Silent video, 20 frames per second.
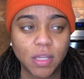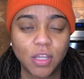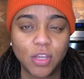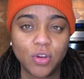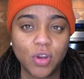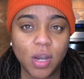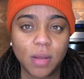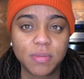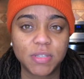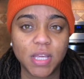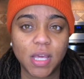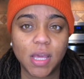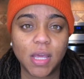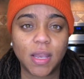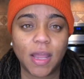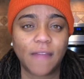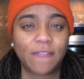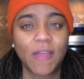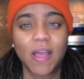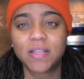You know what I'm saying?
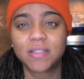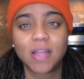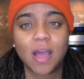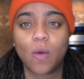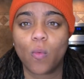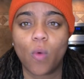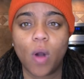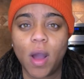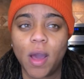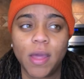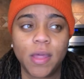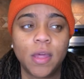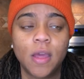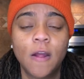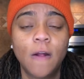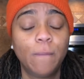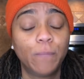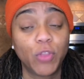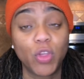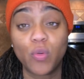Like, that's not why
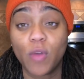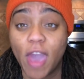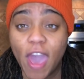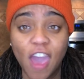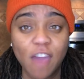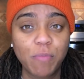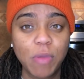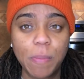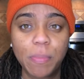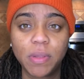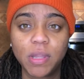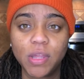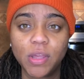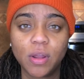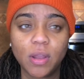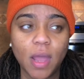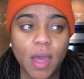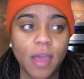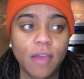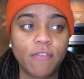you have people in your
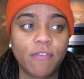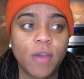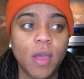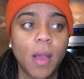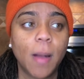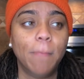life.